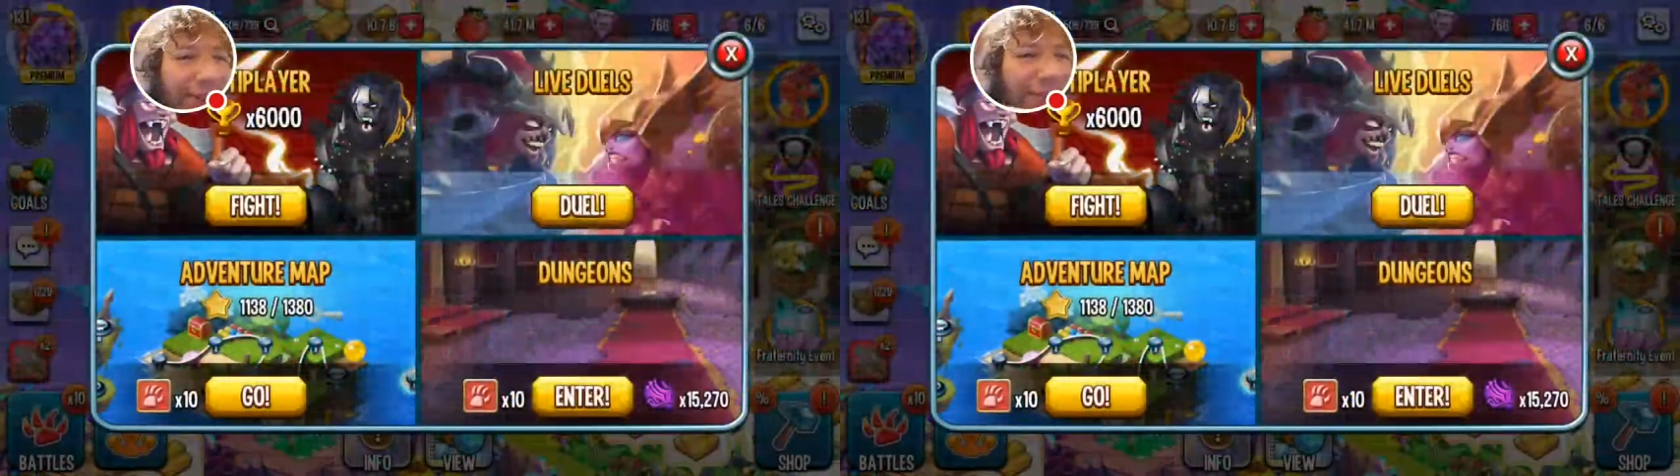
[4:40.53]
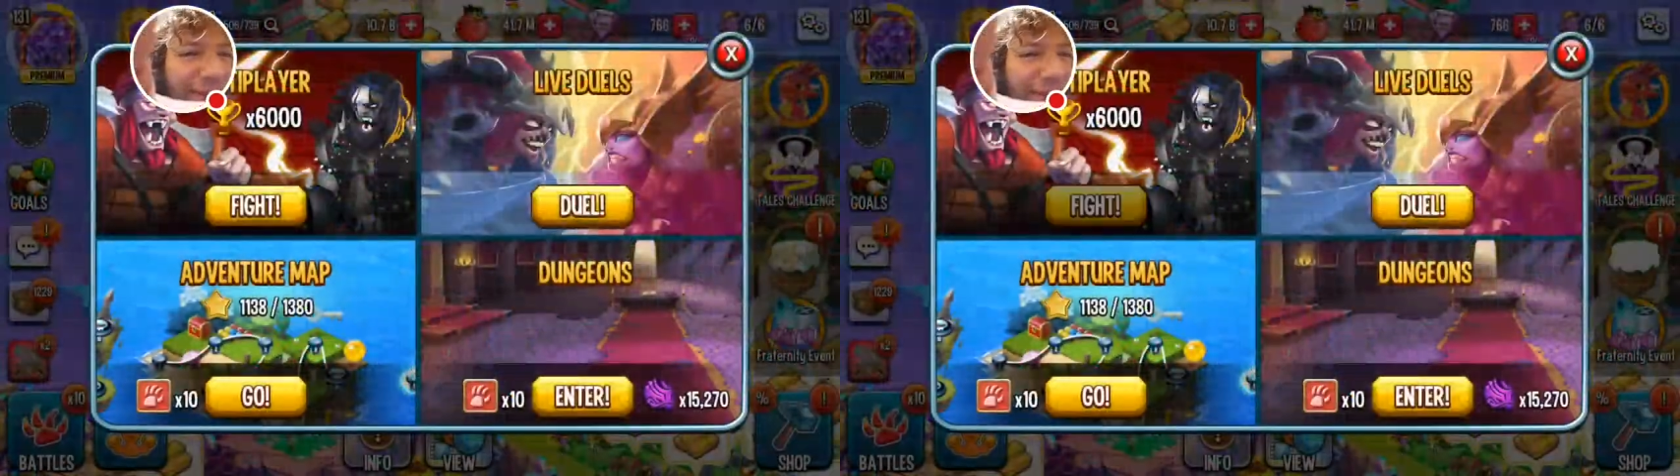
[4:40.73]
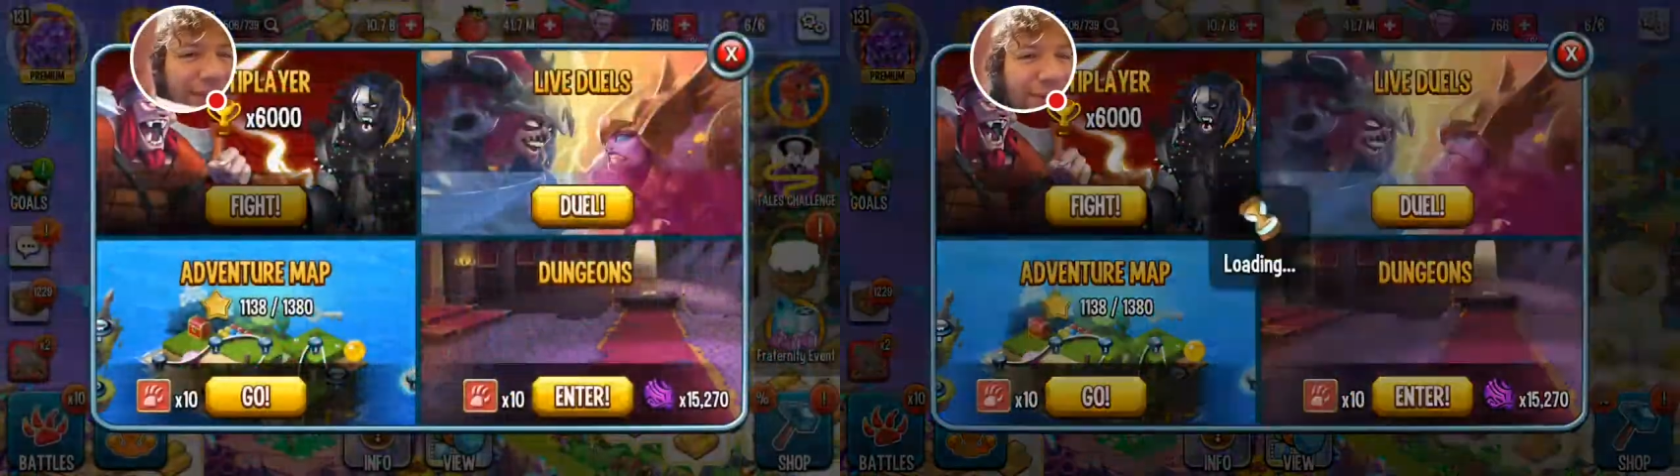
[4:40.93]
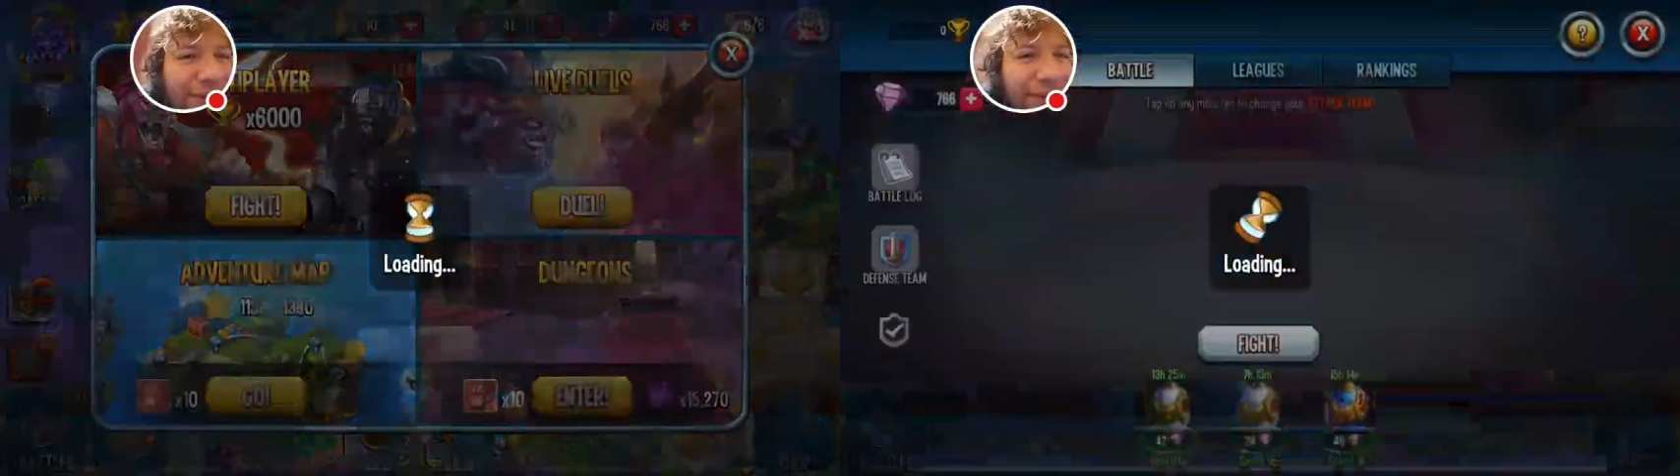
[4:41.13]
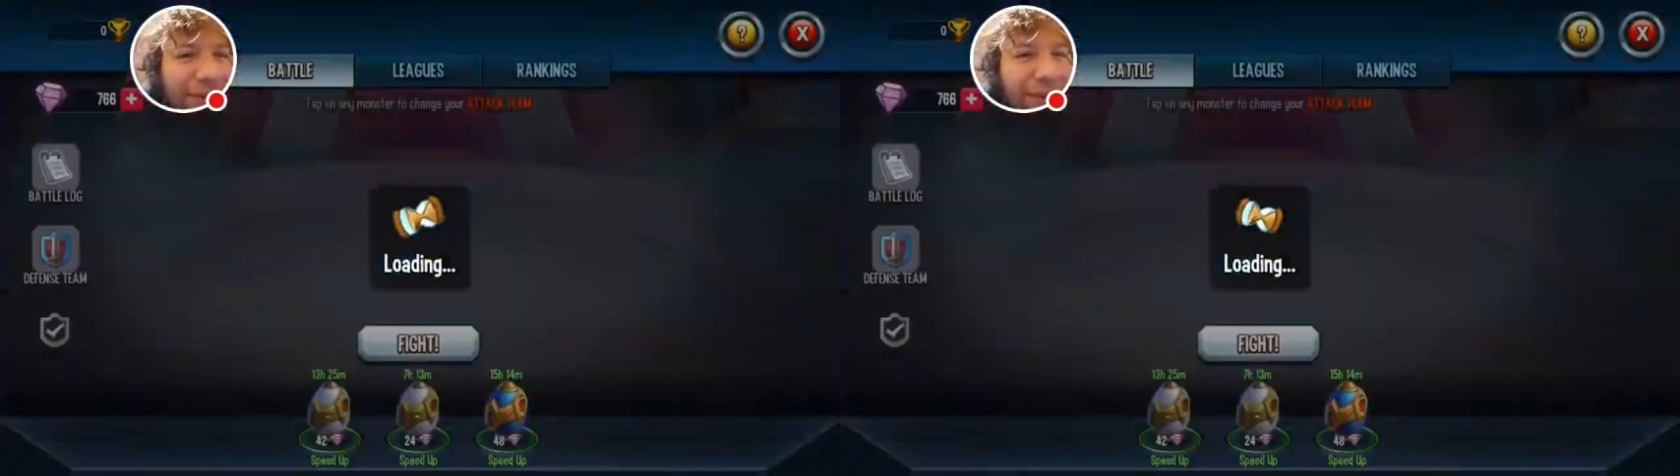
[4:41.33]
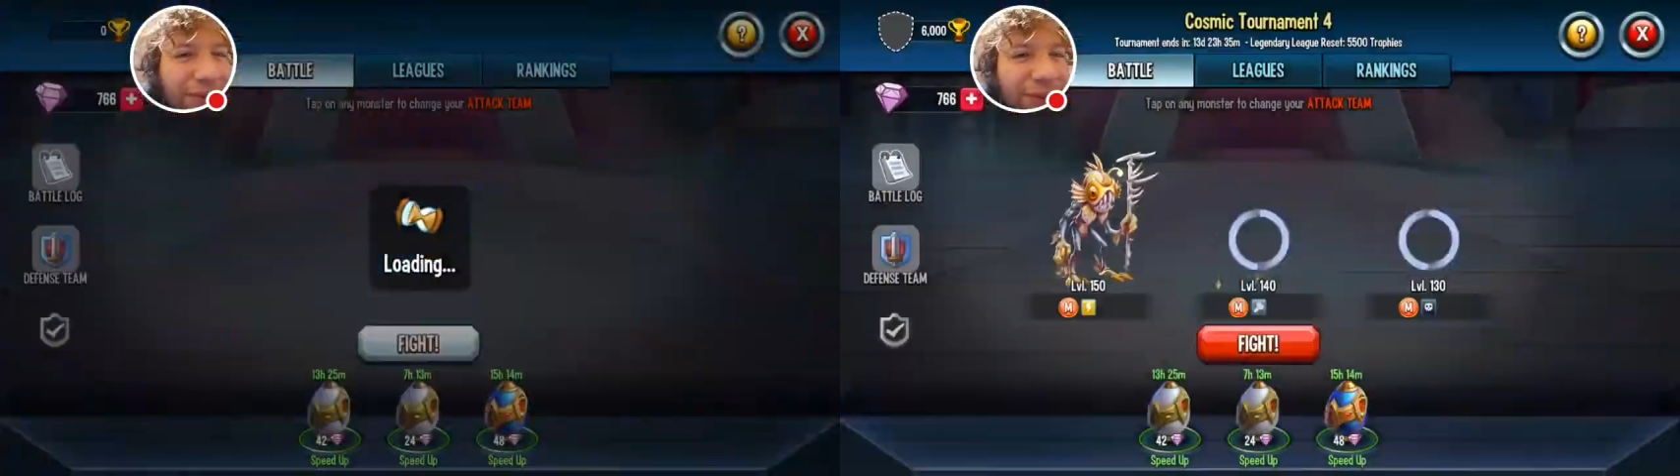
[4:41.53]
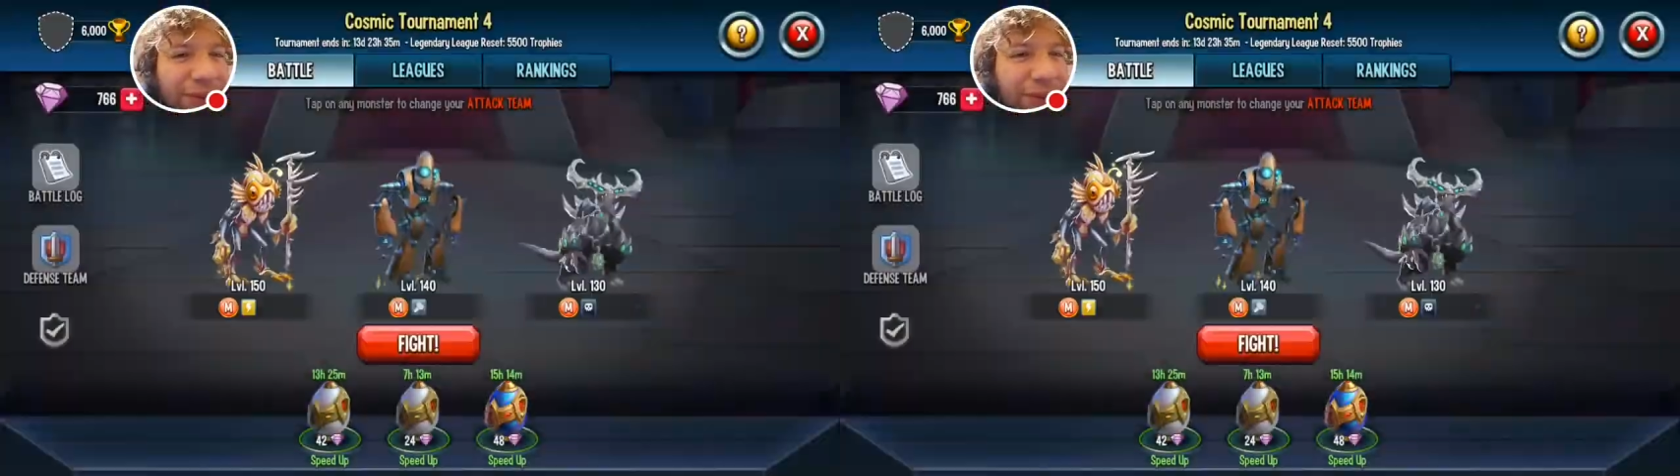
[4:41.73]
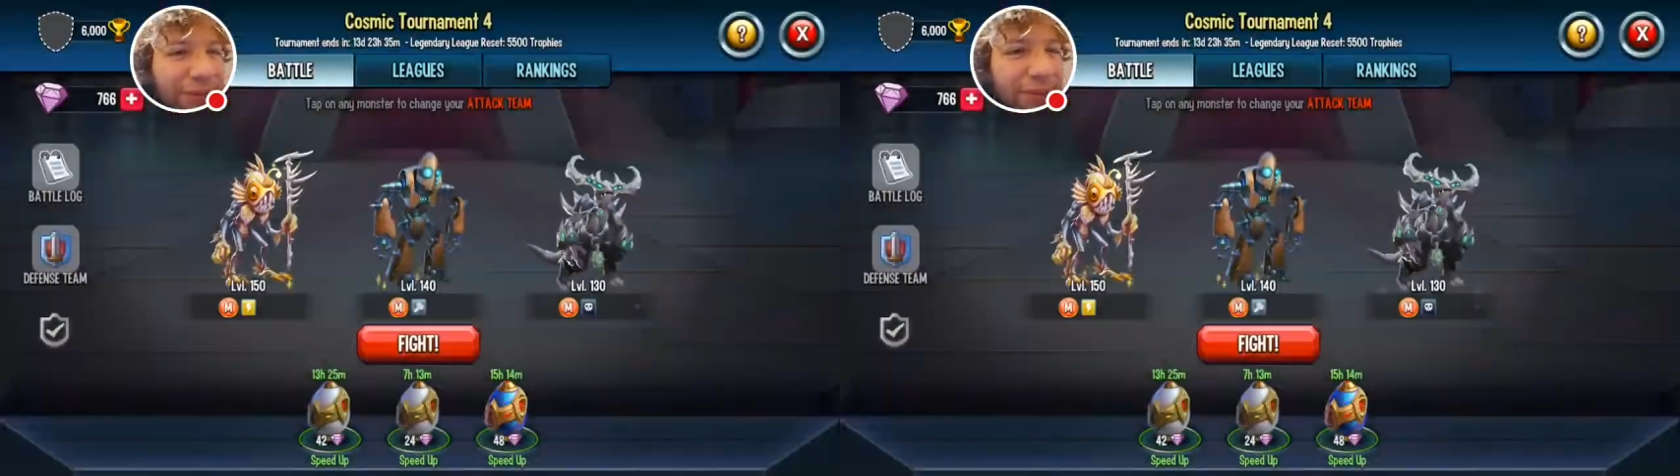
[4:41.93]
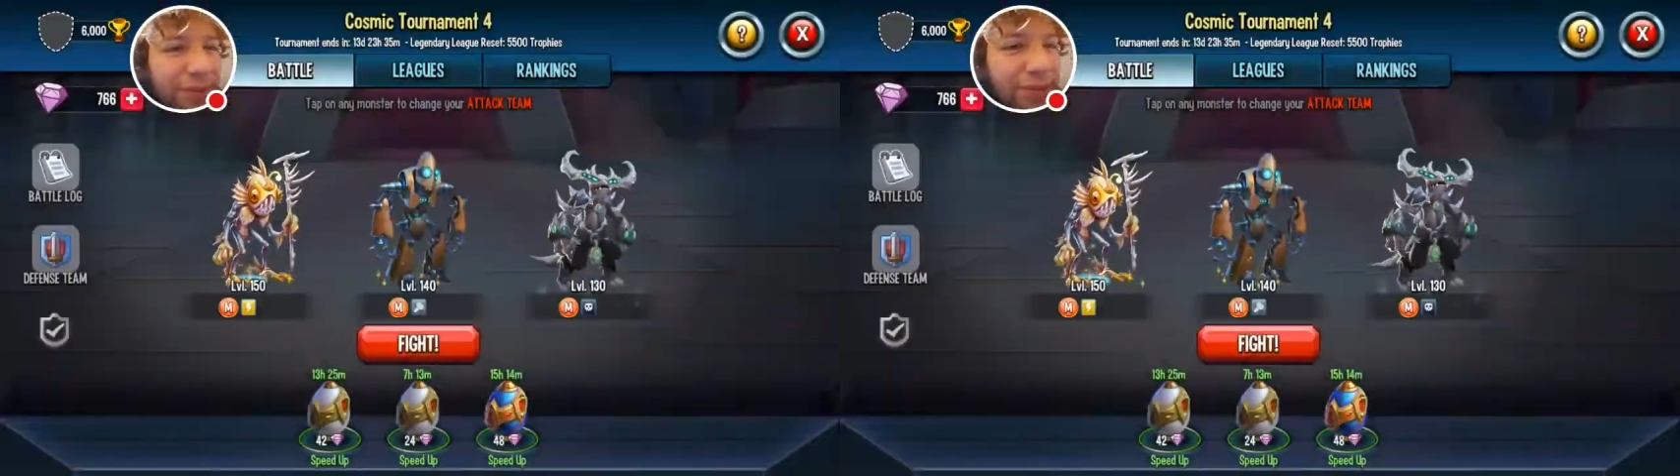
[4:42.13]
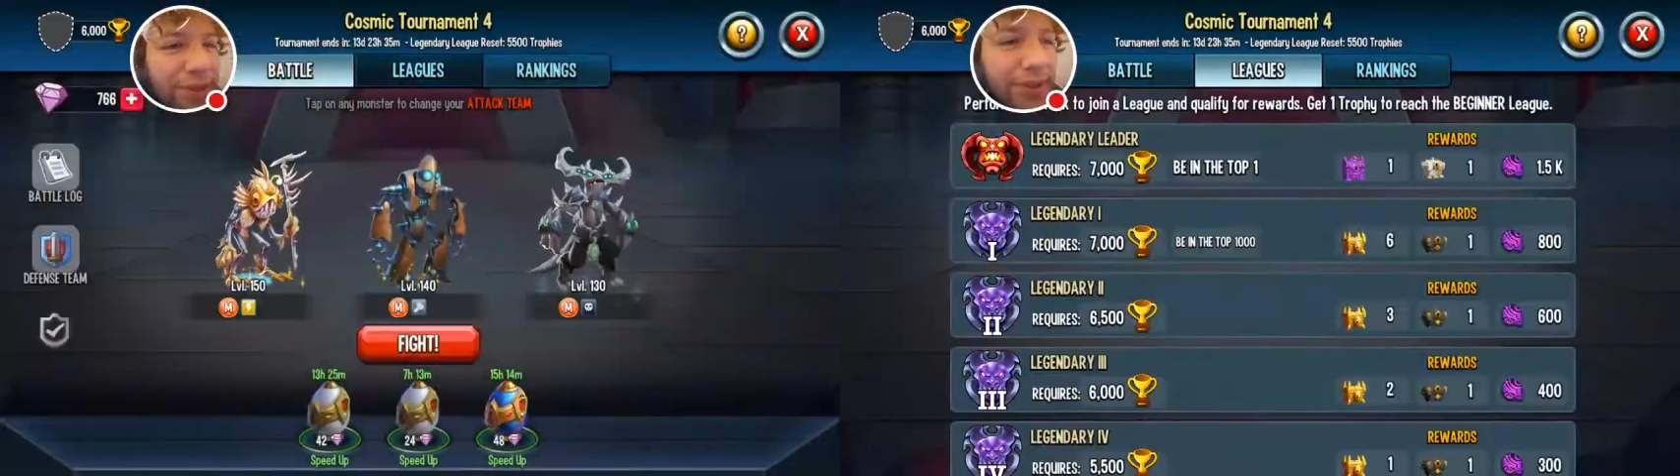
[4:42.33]
I'm gonna start trying for these
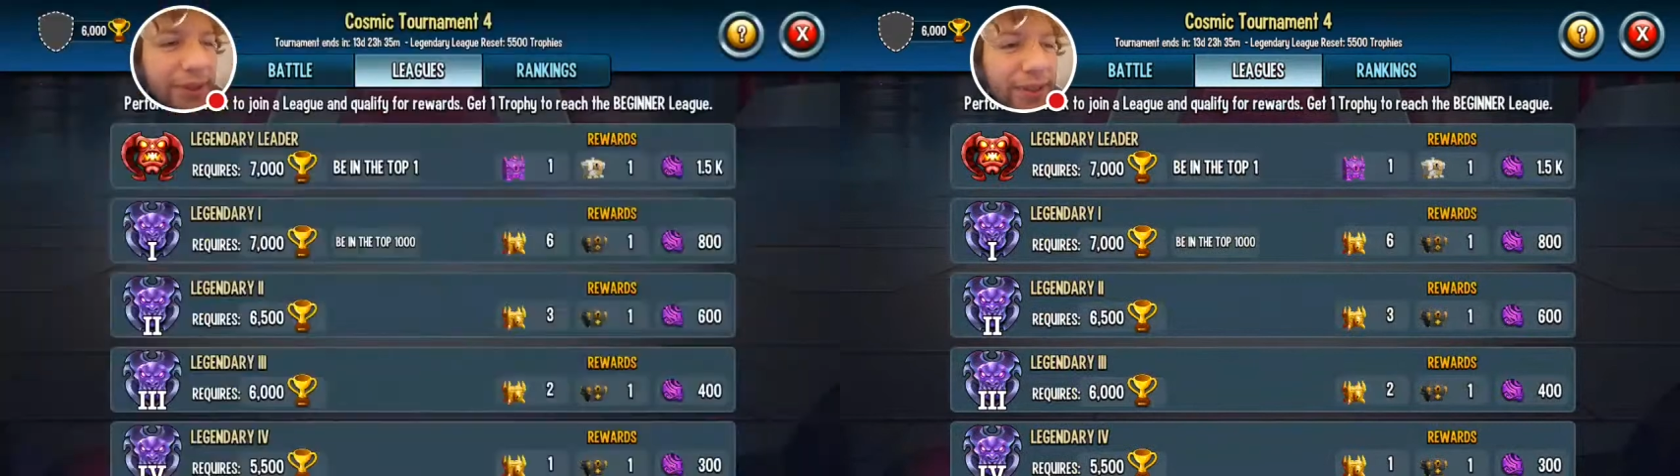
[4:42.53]
more.